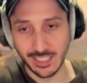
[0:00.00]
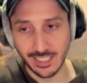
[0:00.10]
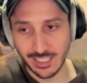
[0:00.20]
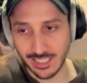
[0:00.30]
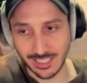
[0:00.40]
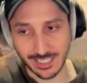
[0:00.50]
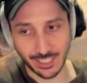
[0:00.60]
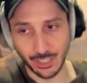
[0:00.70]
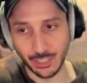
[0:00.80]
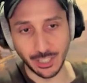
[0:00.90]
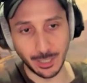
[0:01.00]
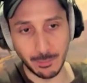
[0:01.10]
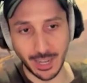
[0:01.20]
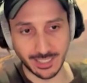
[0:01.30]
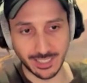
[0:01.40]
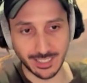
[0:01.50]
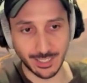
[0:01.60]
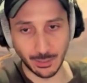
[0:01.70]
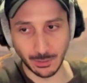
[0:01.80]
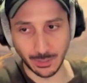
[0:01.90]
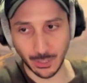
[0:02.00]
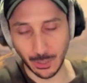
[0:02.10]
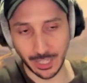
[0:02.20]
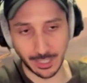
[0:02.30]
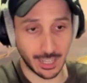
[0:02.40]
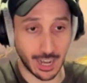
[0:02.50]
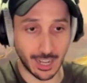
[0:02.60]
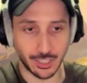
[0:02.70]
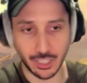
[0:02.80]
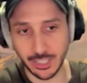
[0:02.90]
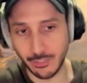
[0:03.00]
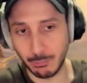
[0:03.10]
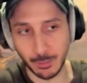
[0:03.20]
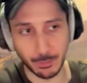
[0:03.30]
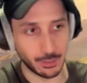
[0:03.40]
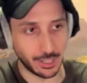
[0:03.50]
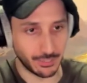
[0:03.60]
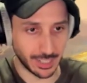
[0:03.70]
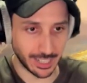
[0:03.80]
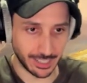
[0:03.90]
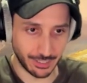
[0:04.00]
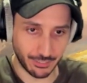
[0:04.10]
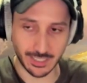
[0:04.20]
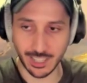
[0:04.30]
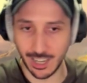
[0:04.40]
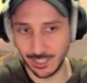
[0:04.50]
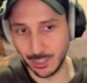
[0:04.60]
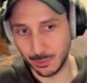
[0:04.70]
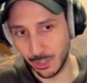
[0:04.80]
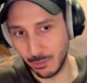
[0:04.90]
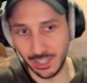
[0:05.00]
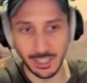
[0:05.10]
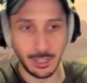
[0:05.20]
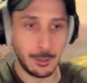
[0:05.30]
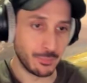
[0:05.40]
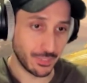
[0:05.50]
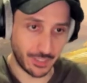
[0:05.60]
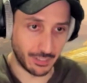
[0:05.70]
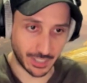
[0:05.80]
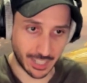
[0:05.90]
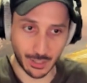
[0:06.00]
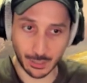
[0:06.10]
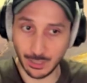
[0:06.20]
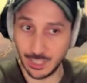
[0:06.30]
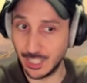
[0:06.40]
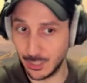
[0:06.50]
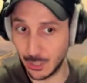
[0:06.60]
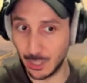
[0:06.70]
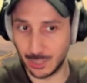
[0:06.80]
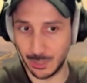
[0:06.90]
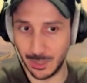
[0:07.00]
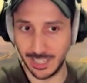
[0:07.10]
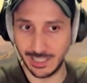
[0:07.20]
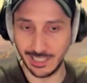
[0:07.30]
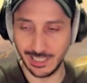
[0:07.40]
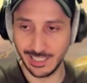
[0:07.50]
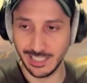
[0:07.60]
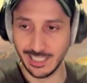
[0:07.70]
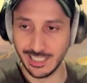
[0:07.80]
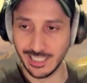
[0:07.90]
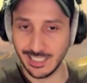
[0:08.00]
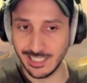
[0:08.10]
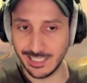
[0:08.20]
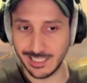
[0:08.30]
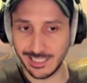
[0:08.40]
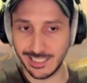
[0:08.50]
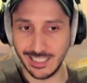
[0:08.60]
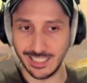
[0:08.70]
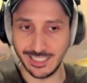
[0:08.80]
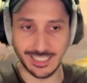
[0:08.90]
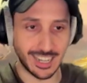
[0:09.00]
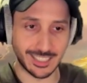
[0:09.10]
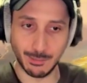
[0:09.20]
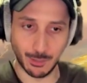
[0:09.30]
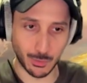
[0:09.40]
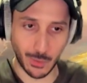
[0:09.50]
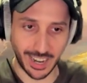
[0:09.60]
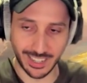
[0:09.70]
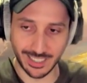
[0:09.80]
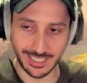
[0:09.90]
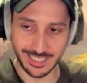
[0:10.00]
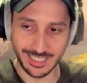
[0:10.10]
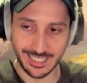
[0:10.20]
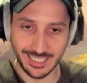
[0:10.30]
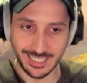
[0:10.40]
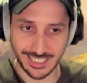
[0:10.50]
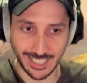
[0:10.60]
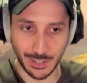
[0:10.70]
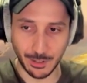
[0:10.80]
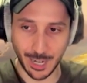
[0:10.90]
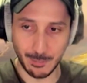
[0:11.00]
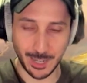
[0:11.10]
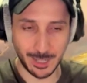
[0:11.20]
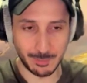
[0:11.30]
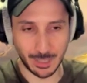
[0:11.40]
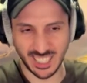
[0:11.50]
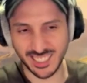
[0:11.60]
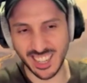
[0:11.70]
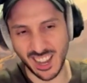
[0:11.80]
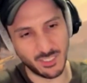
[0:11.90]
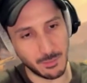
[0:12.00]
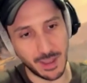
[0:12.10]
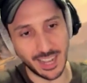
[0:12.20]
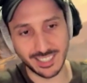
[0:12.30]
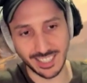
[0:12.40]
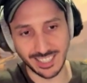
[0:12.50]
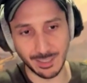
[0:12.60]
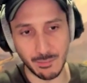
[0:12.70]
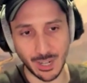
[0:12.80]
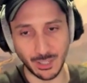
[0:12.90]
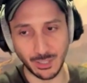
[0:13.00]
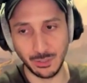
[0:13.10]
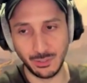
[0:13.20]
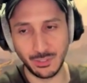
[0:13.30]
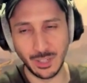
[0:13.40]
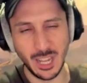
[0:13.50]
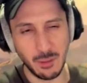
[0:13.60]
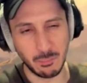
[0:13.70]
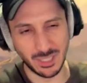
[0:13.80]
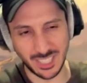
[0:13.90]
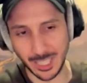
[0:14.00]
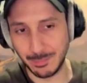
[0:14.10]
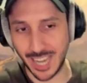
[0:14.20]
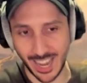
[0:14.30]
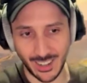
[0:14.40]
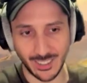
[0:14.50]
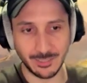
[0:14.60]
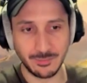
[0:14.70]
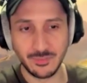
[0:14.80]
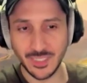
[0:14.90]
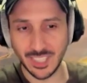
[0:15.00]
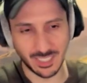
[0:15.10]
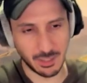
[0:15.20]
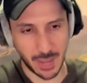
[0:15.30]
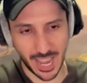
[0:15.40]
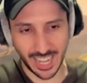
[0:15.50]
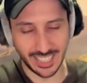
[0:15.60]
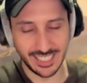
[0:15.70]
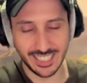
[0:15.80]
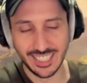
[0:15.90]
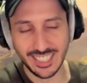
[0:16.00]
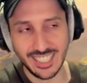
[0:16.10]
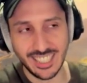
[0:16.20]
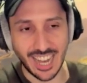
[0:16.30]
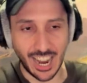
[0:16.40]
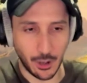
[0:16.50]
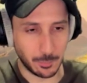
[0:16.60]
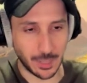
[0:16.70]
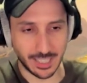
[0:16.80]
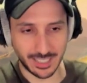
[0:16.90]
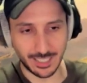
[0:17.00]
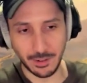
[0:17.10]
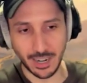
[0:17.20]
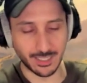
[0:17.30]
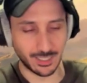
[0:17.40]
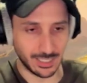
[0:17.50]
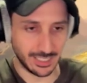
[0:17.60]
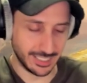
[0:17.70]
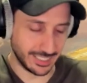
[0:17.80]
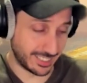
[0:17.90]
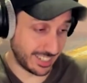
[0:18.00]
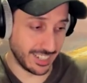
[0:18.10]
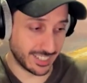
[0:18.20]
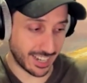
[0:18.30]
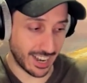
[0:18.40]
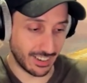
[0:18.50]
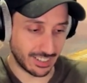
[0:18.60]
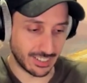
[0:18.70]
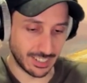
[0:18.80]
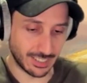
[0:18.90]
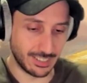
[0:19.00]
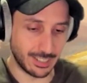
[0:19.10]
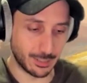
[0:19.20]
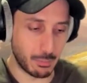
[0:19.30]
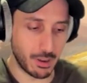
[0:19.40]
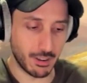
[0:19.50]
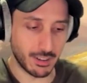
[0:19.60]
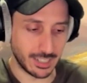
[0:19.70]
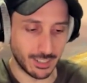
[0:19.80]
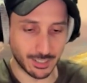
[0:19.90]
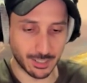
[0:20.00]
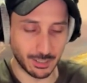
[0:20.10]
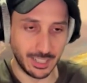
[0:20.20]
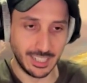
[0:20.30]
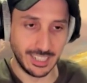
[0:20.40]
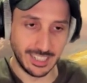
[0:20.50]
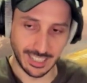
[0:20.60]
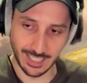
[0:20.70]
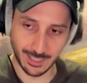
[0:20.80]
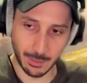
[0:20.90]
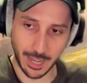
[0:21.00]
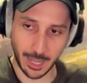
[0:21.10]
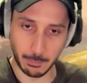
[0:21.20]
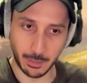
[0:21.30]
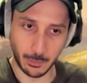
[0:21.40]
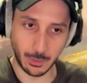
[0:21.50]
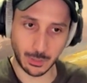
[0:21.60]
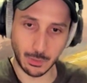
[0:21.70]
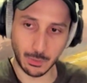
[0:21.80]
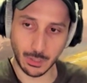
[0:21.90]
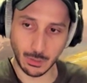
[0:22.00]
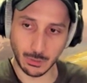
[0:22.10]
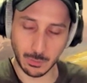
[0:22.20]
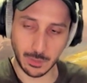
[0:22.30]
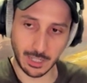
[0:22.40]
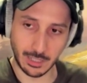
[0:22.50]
He's clearly a mess too. So like Kaji, if people are Evangelion fans, Kaji is one of my favorite characters. And he's also like he's got some swagger, you know what I mean? But he's kind of a mess and he's a bit aloof, but deep down, he's the man. I hope that the director stays a character, doesn't disappear. And he also is the man, but we'll see where it goes from there.